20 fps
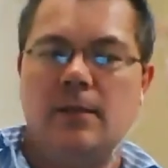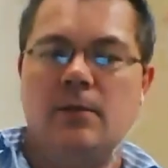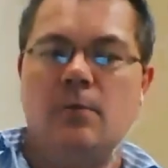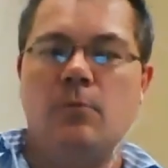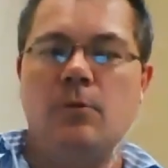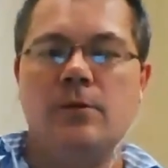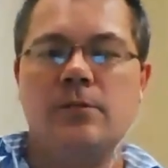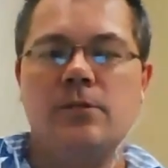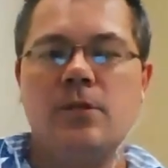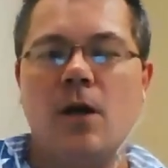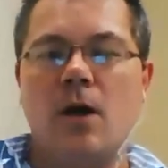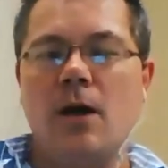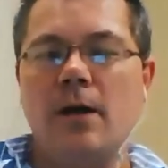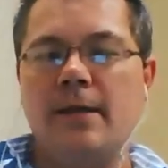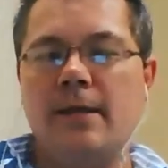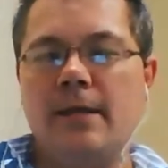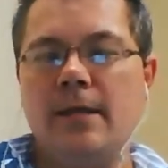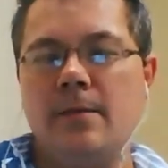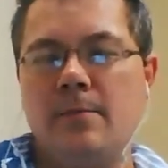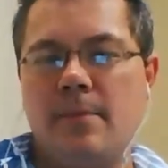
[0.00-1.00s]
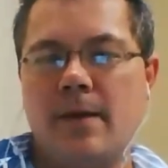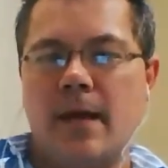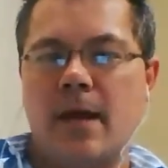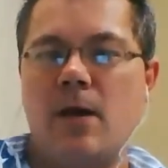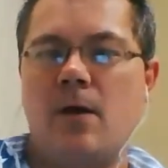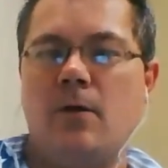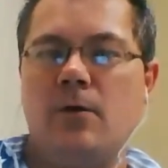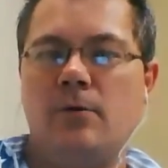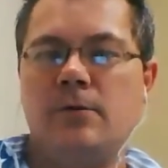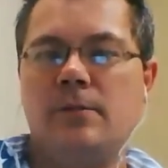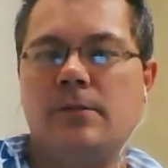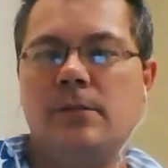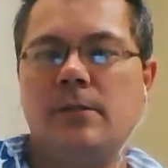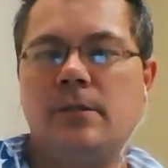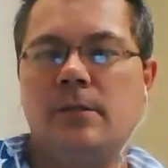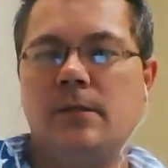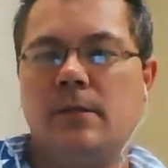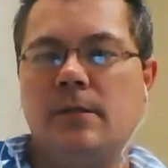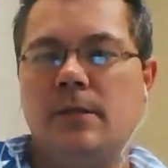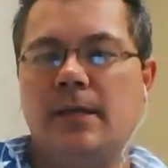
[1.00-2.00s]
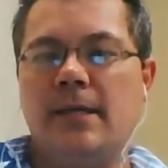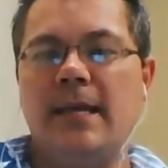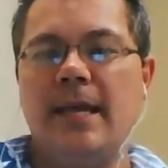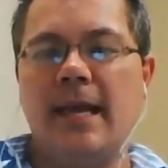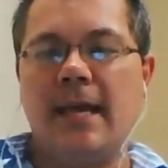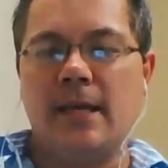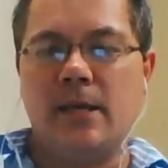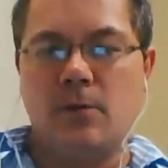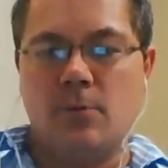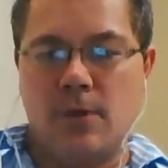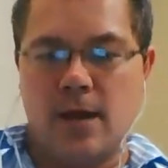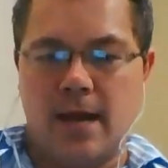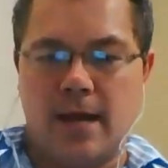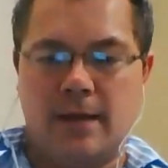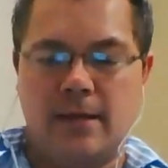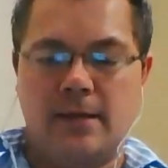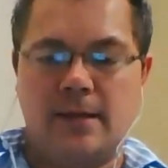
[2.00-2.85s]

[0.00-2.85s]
we're talking about Canaway.